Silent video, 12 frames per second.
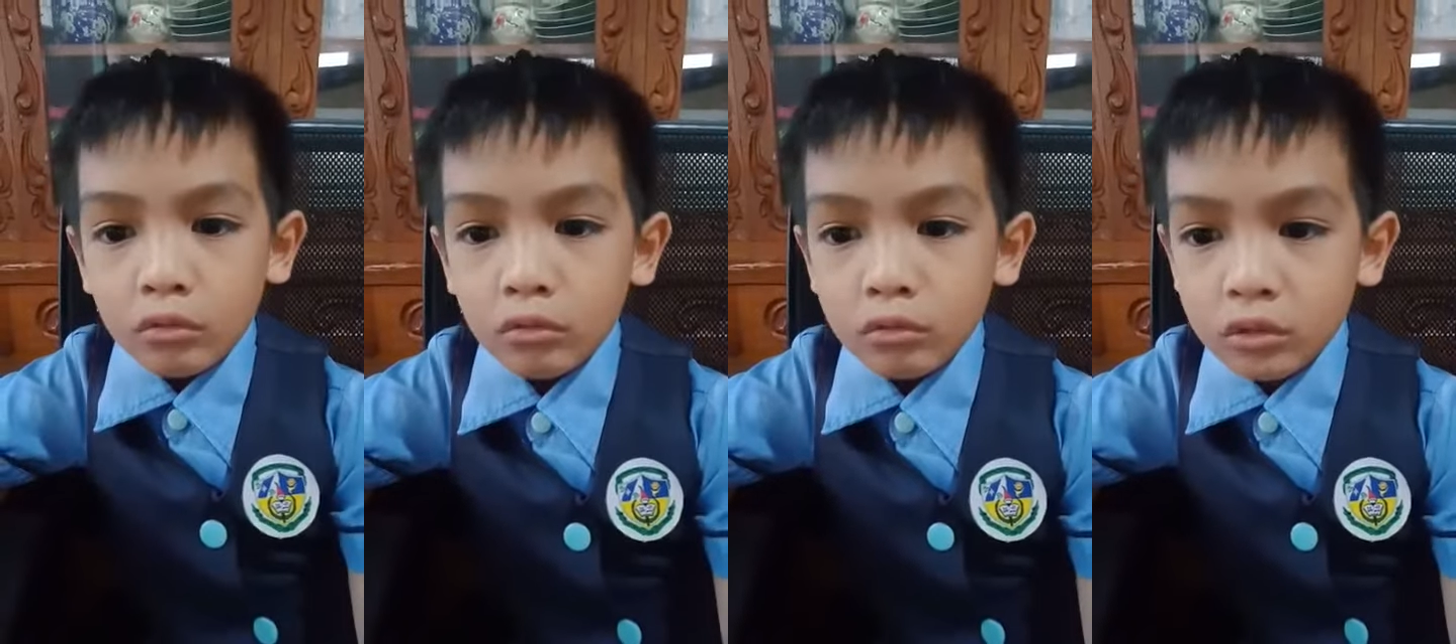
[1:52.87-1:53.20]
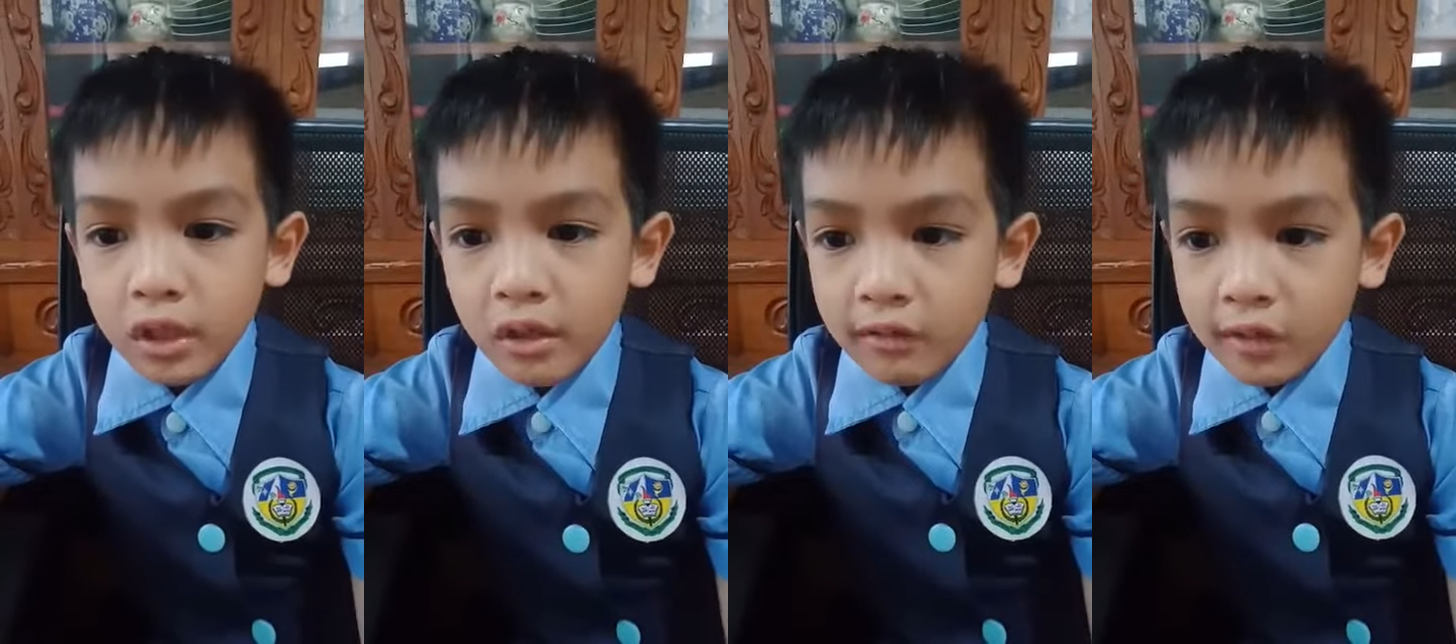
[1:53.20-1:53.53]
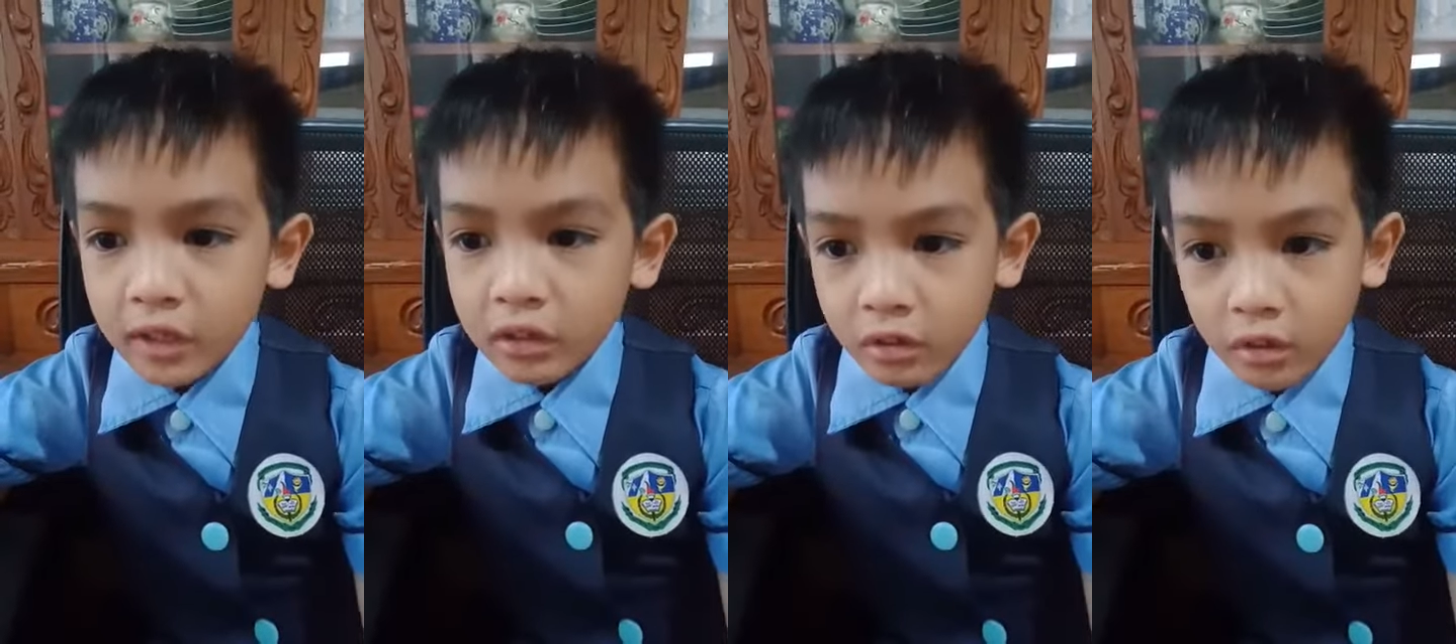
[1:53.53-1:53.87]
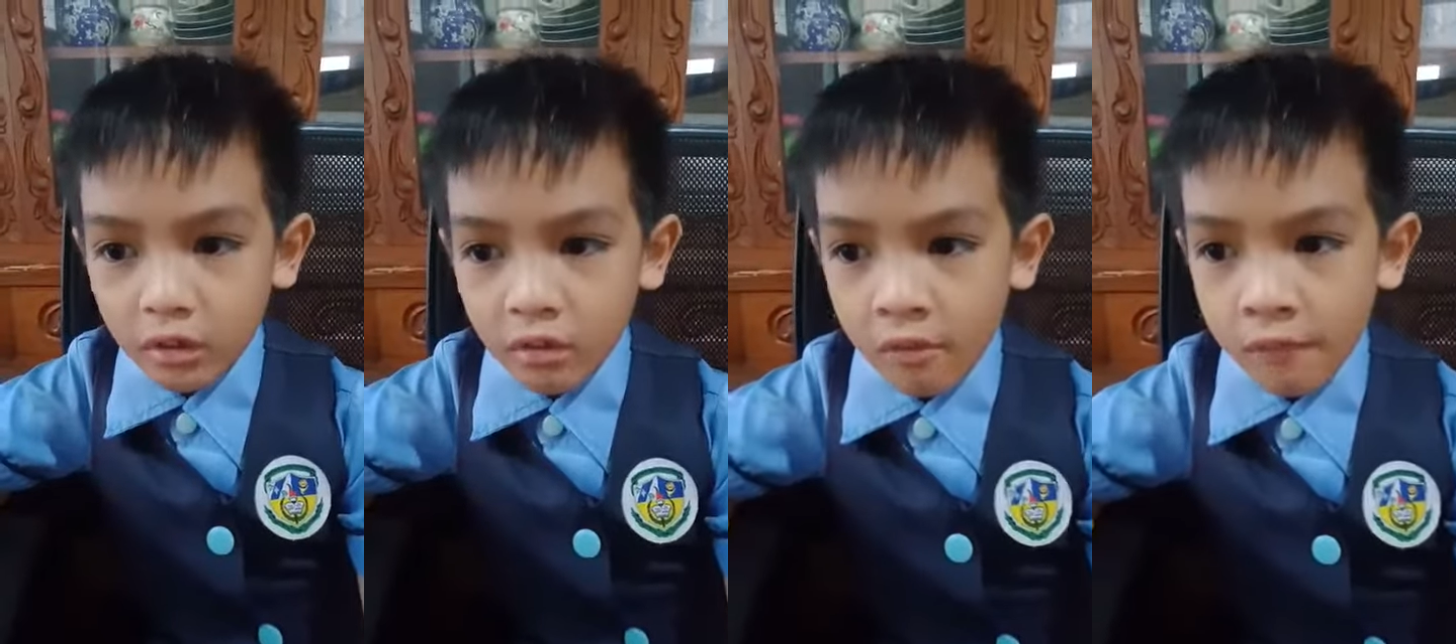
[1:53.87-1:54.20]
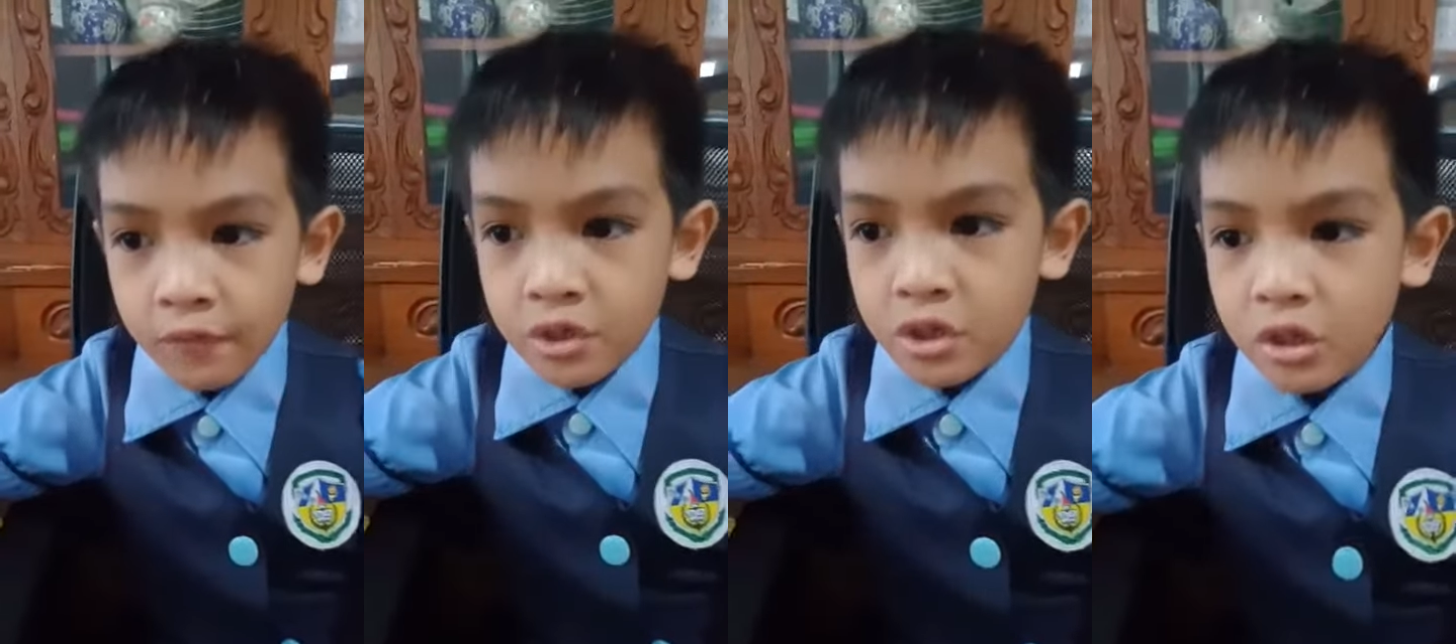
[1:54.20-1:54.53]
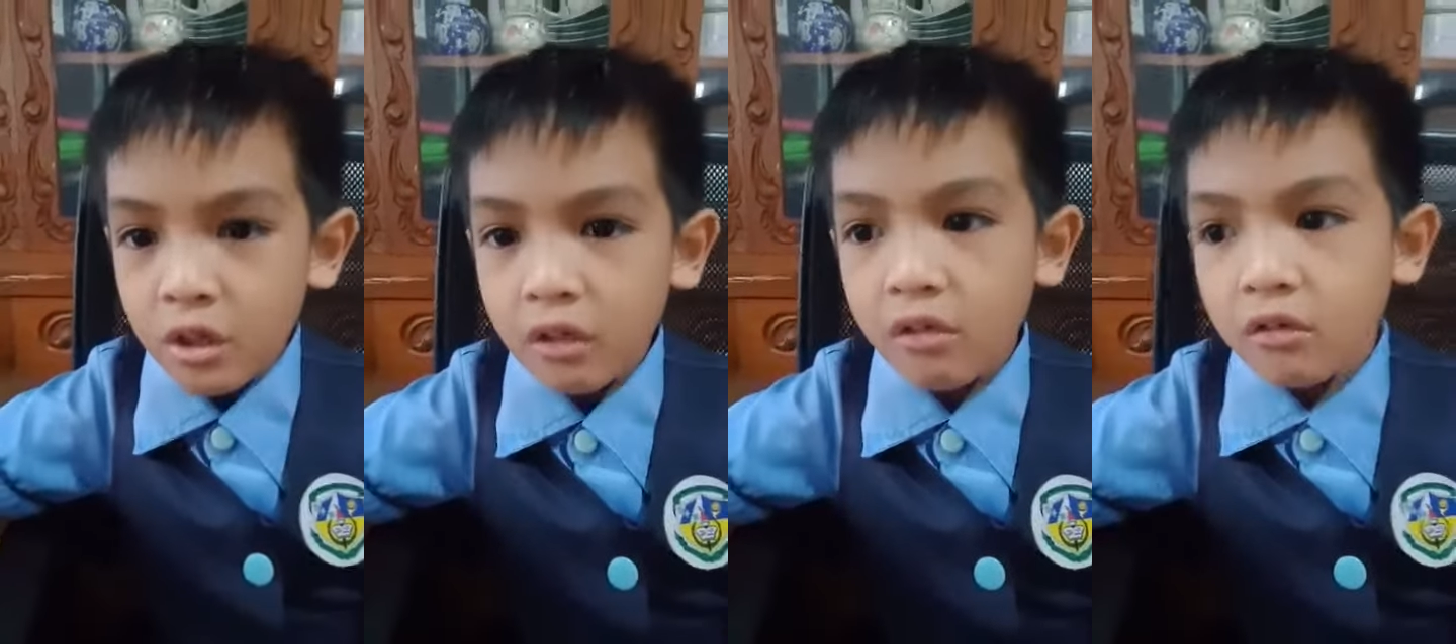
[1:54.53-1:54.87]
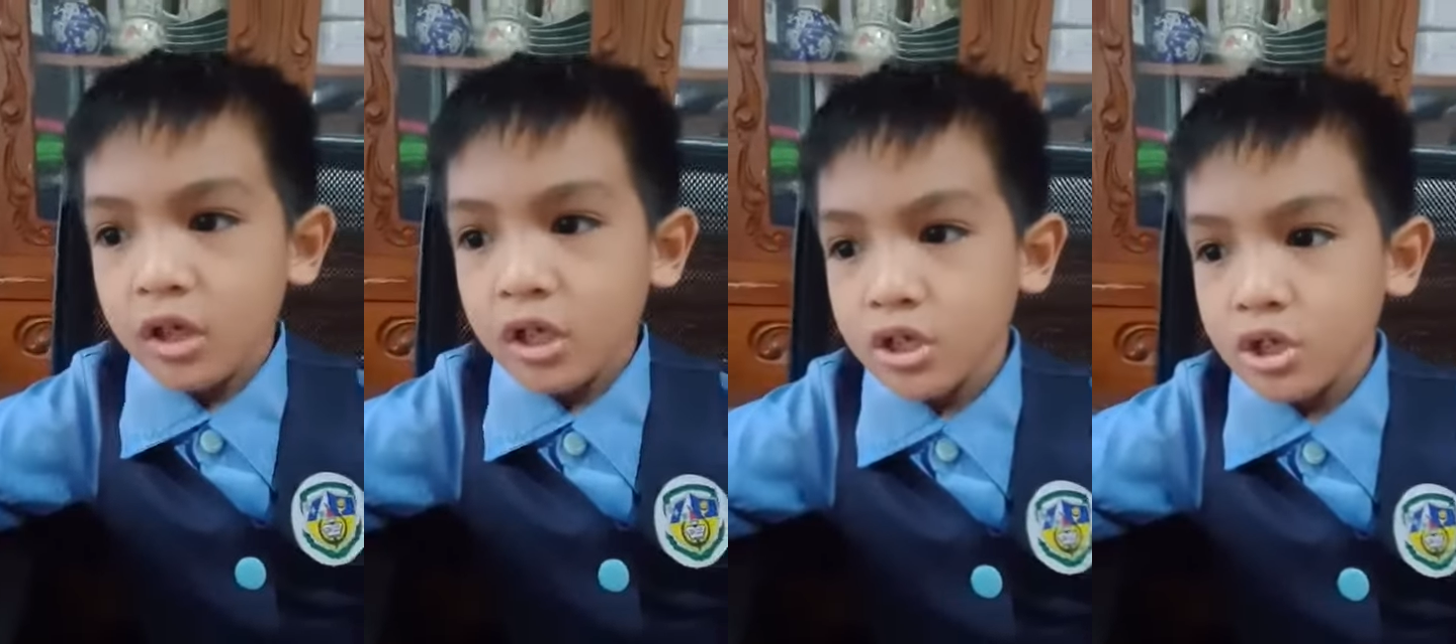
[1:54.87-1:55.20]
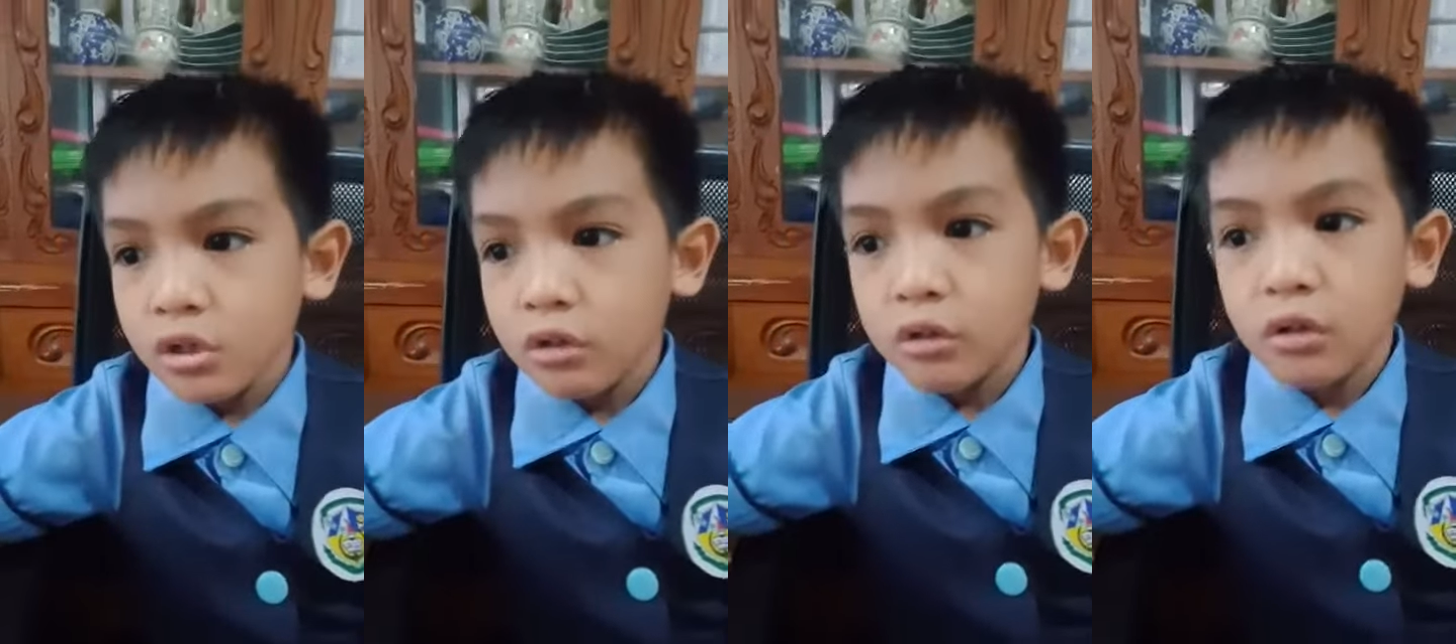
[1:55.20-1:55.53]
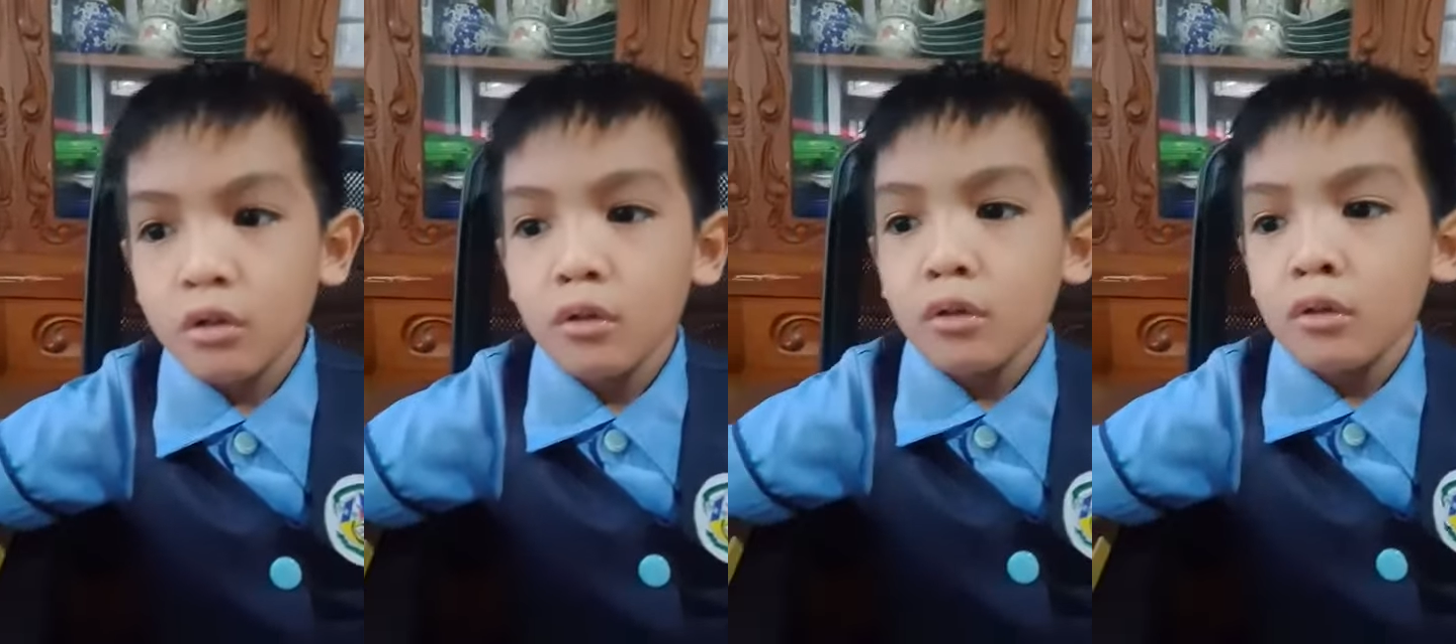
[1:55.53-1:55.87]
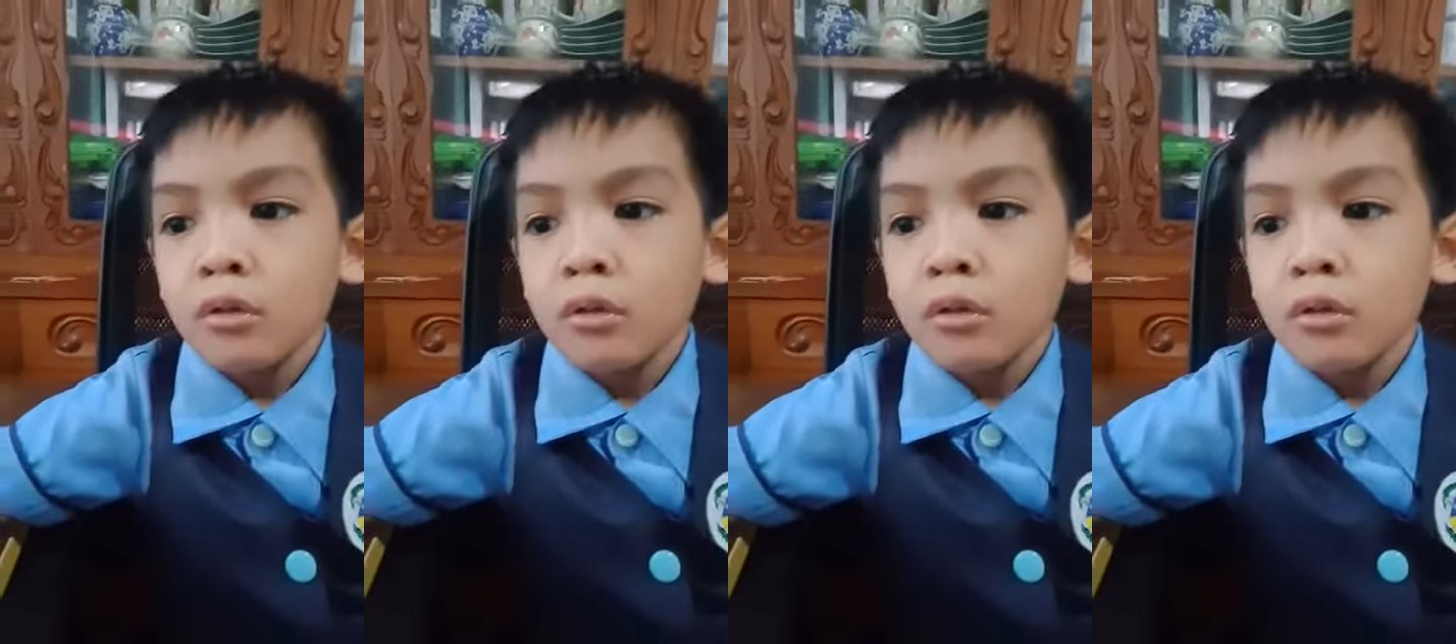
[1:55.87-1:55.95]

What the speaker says: 2 days later, his official isolation